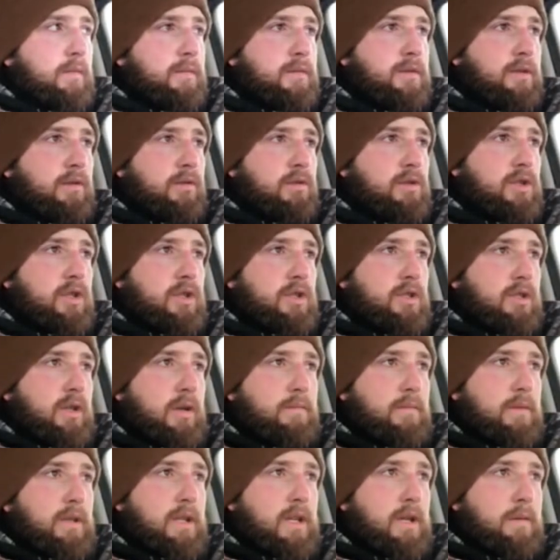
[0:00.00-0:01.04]
So it's just
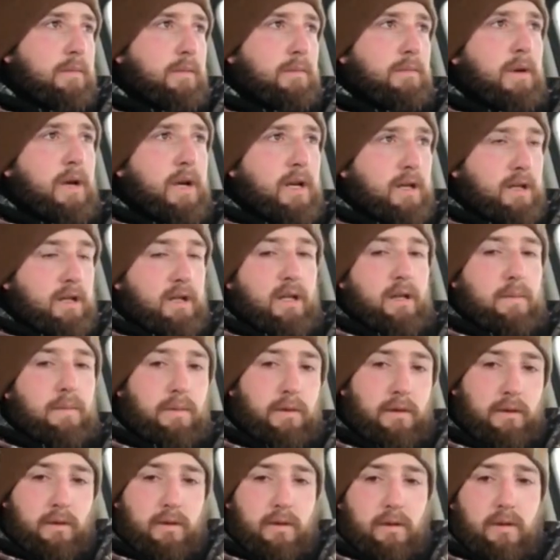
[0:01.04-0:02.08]
something to keep in mind,
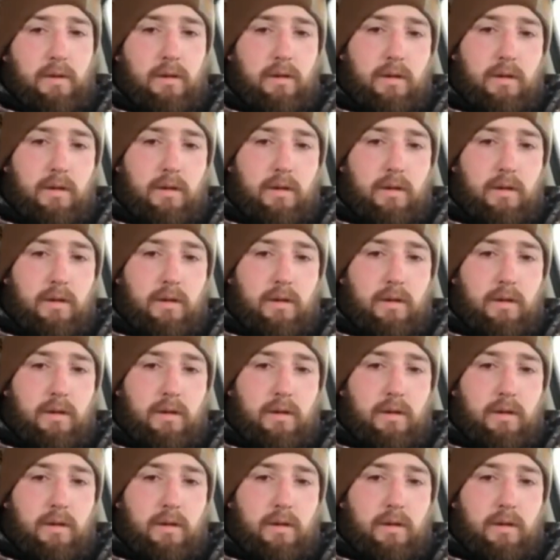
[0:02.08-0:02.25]
to